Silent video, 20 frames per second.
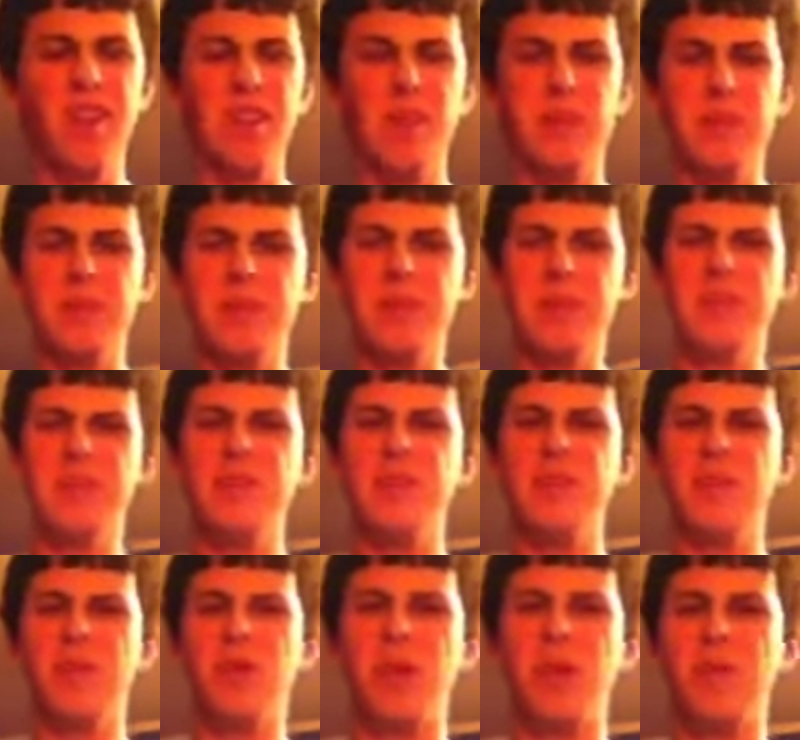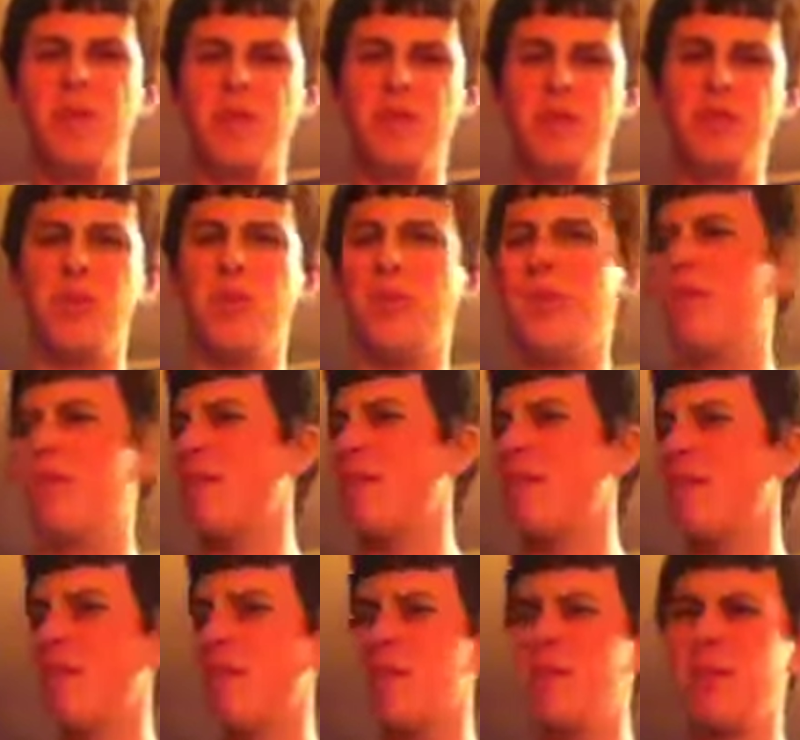The Batista one was sort of a
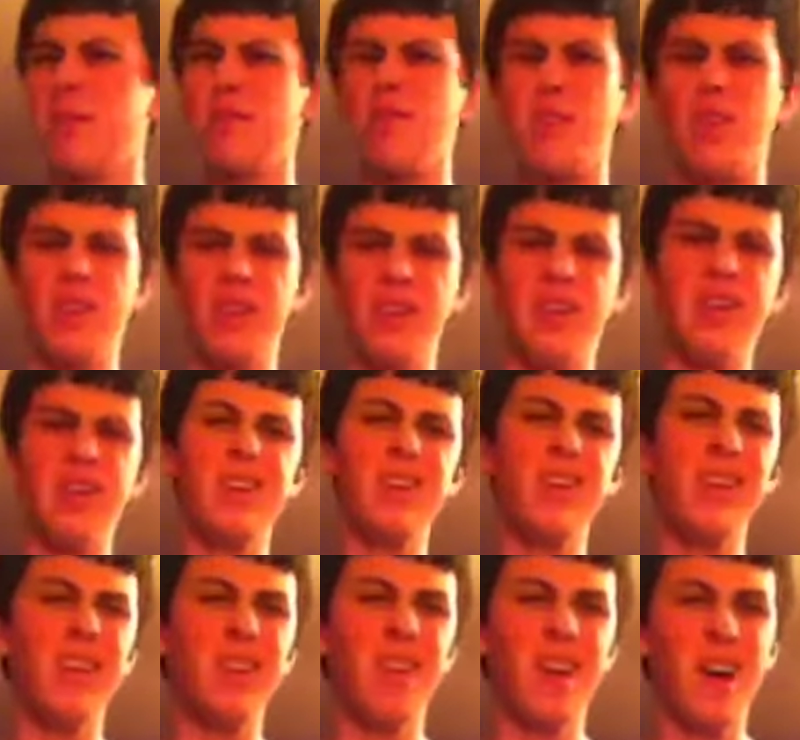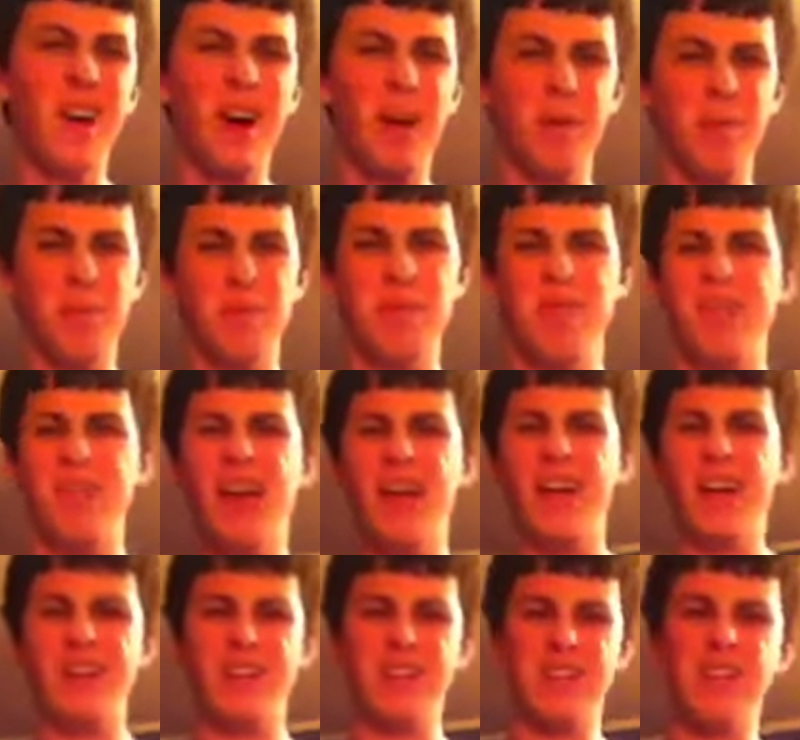little bit funny, but
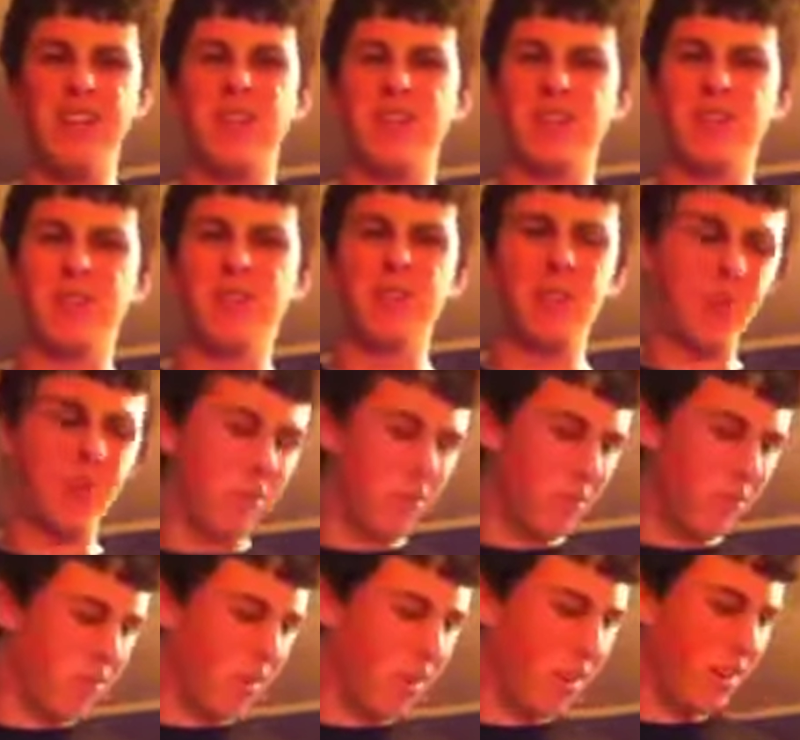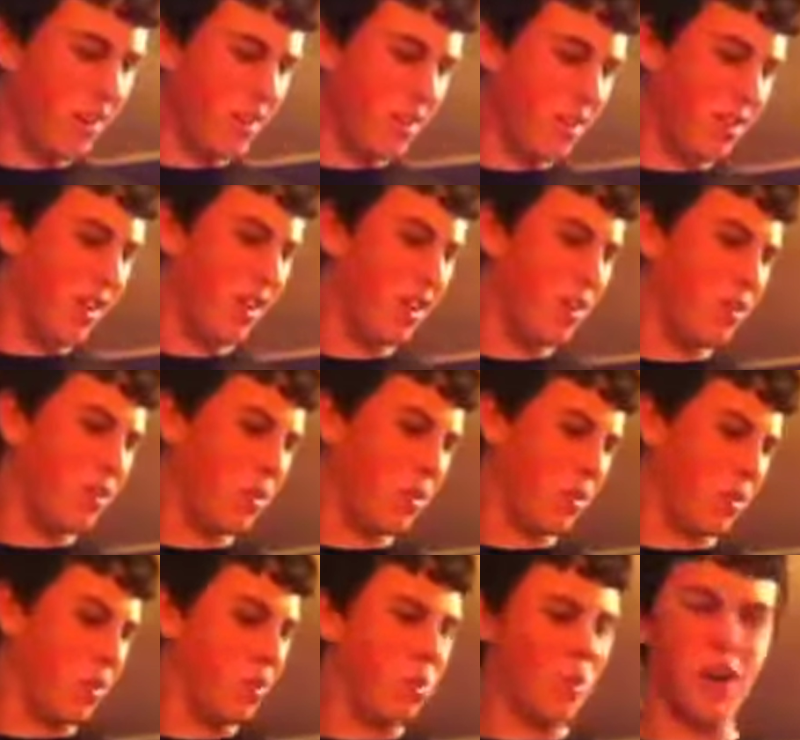not nearly as close as funny as the Titus
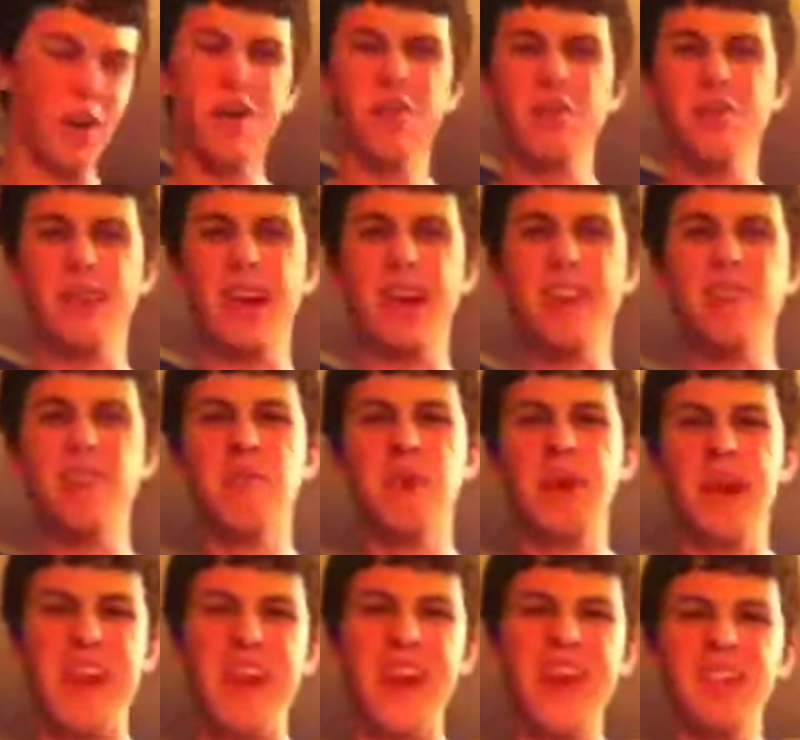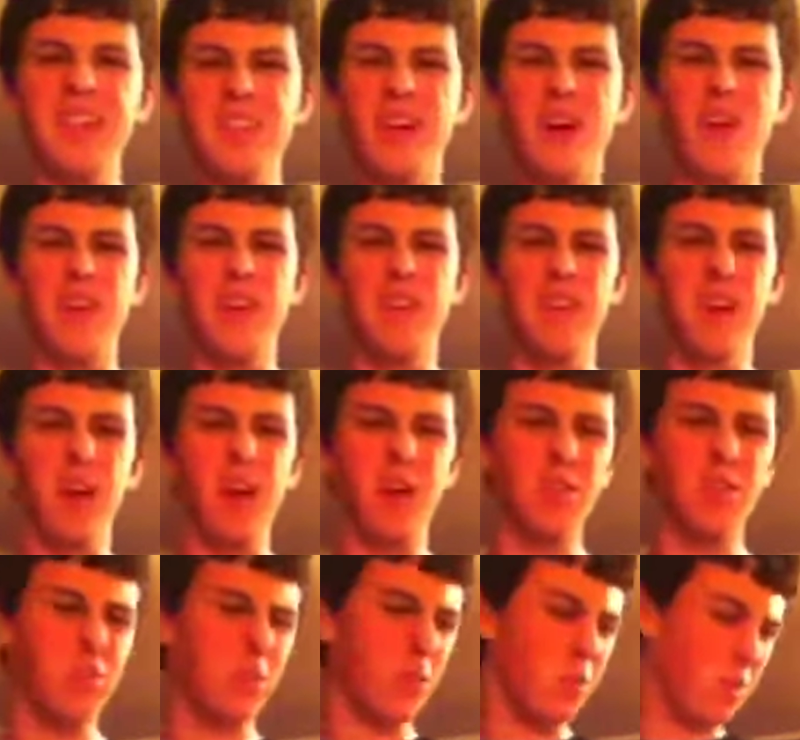O'Neil one. I was laughing my ass off at
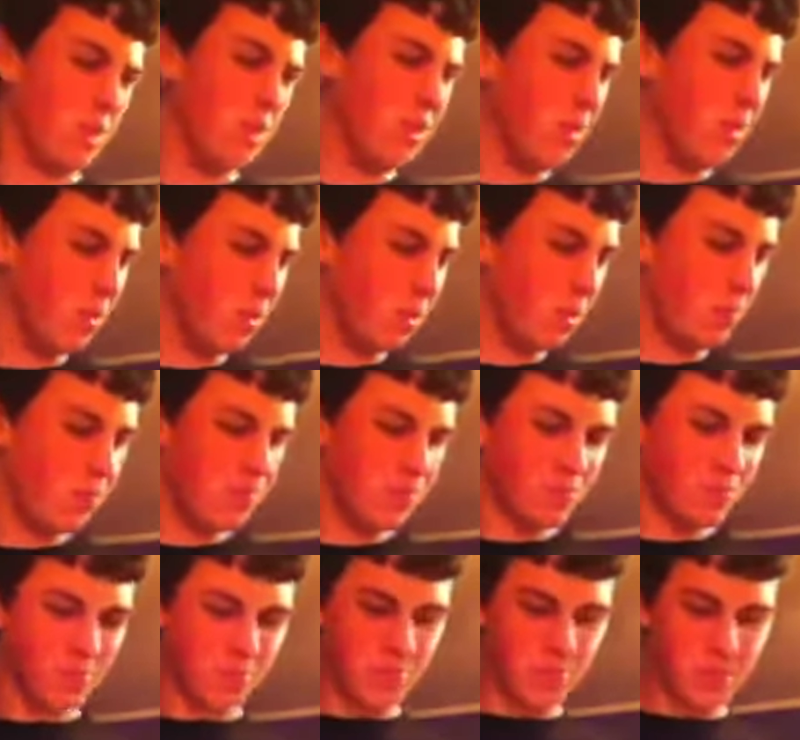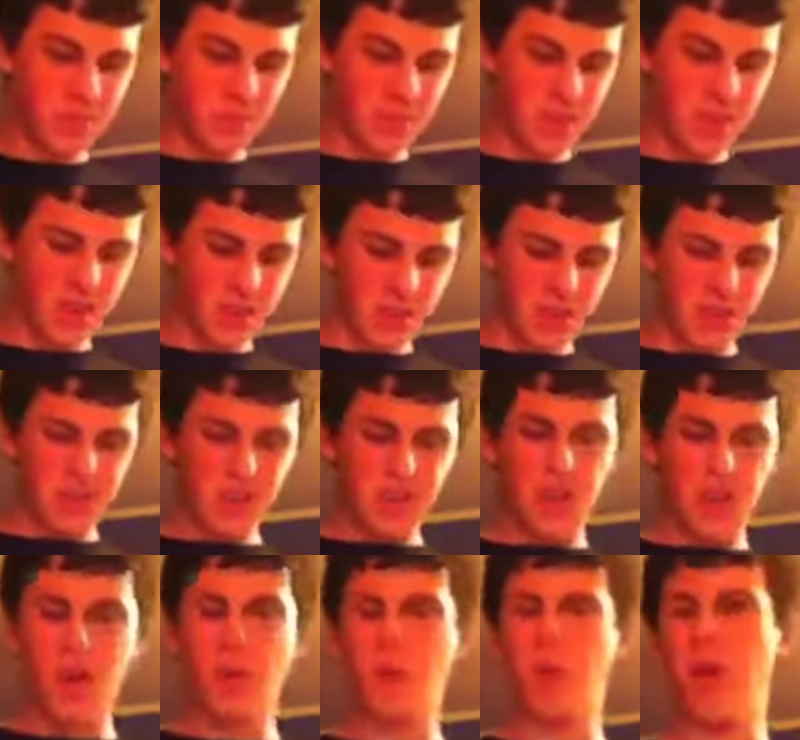Titus O'Neil.
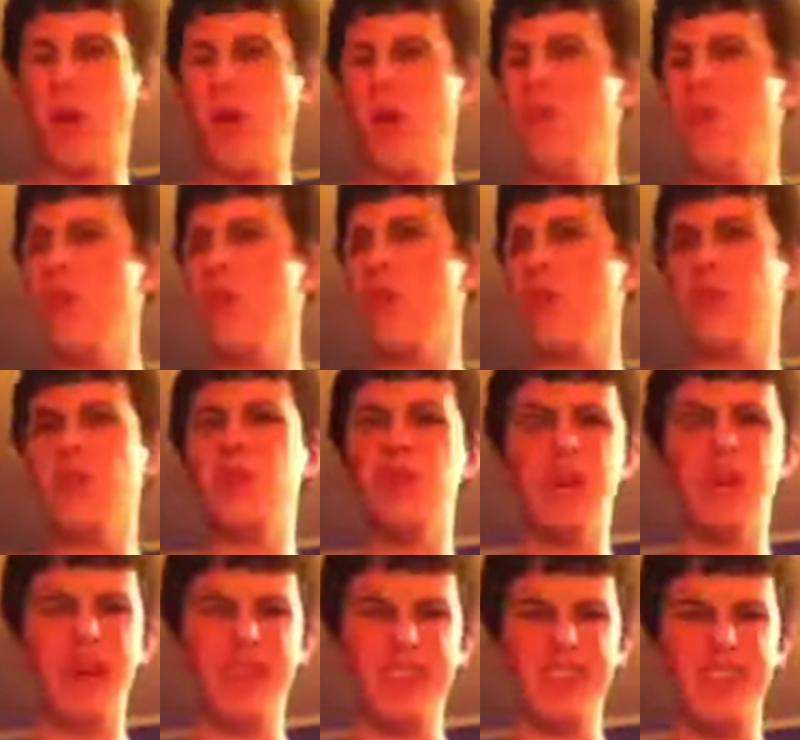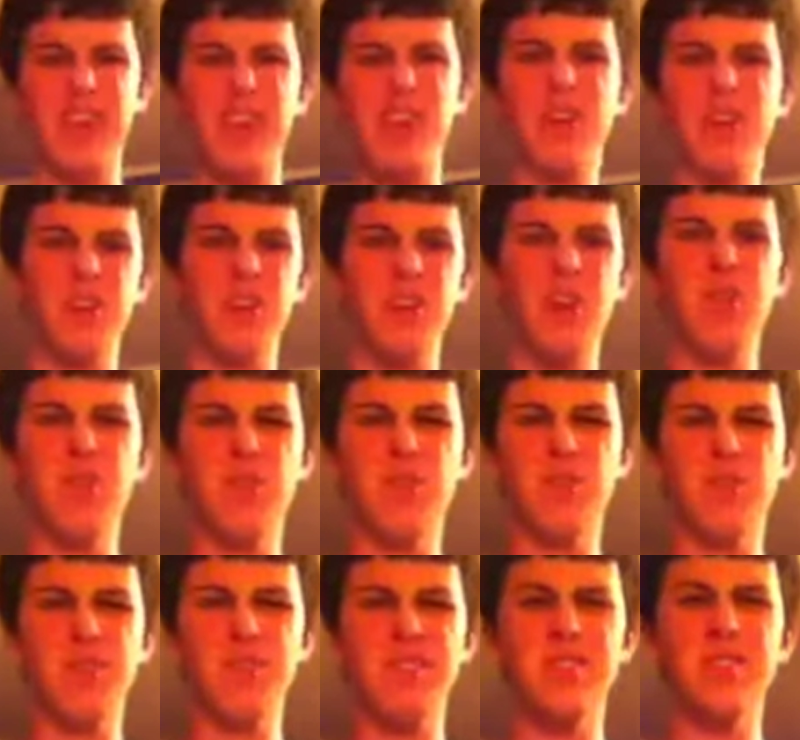Oh, and also, Darren Young
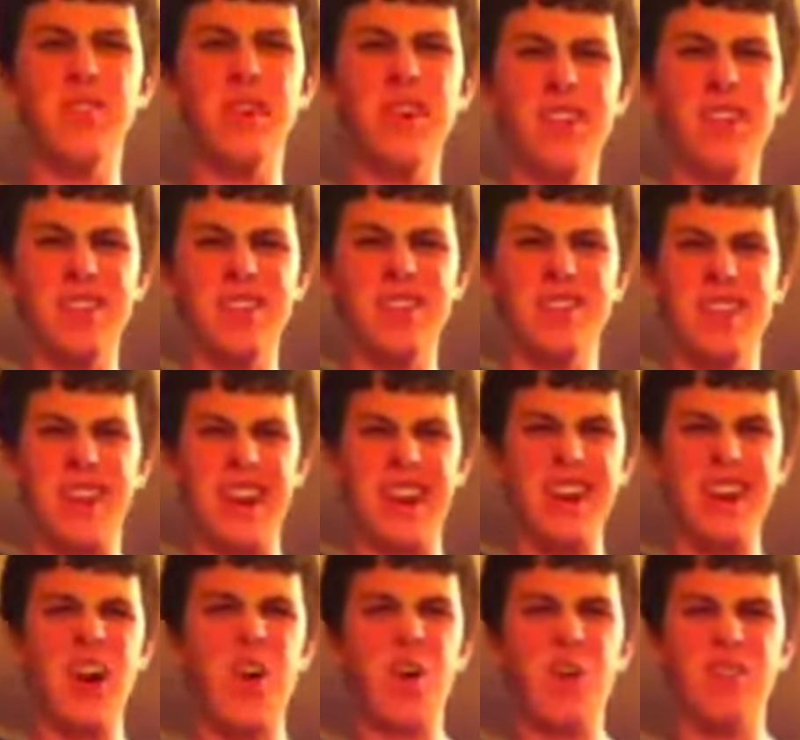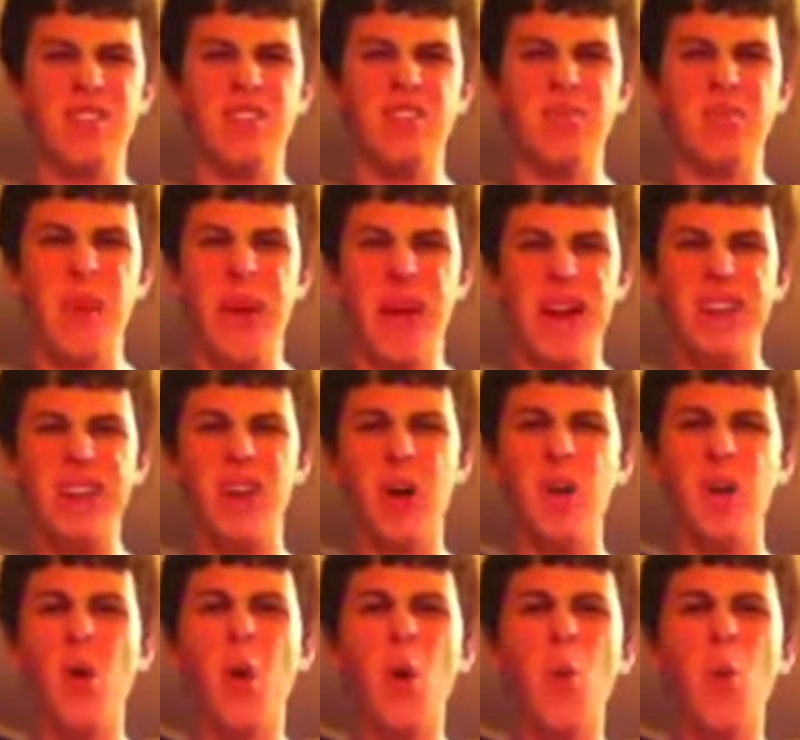defeats fucking Sandow on SmackDown.